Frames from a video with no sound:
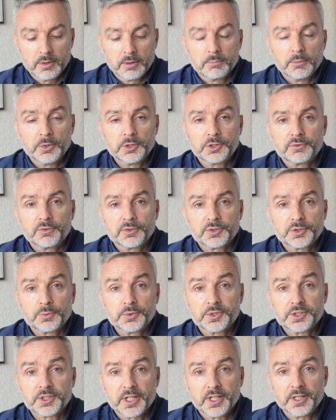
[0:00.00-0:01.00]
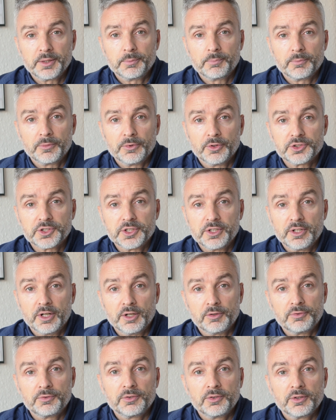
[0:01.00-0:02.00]
Most of us would say not
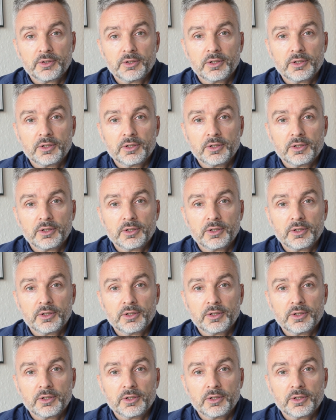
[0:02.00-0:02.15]
enough.